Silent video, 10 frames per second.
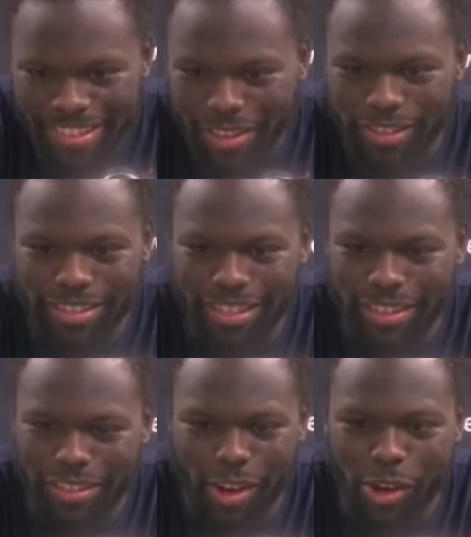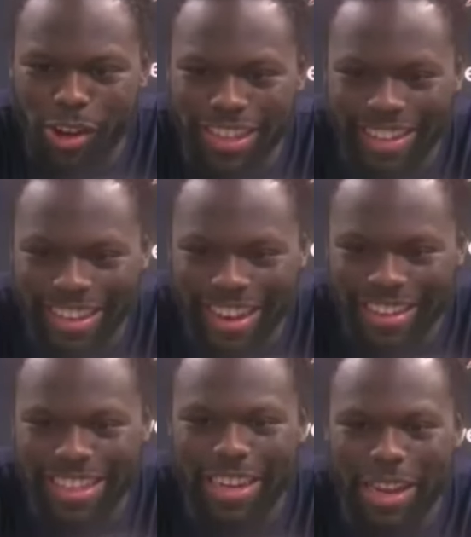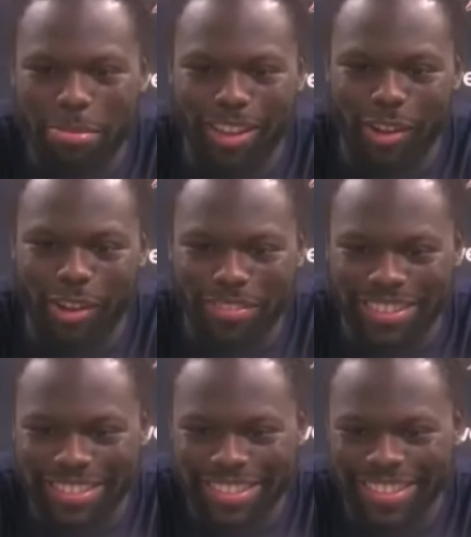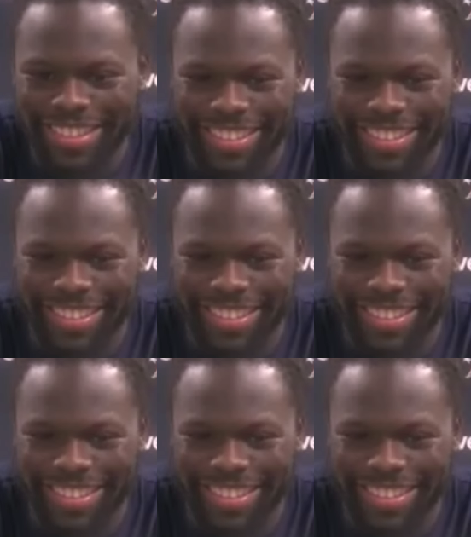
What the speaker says: Oh, all 99s. And I play offense.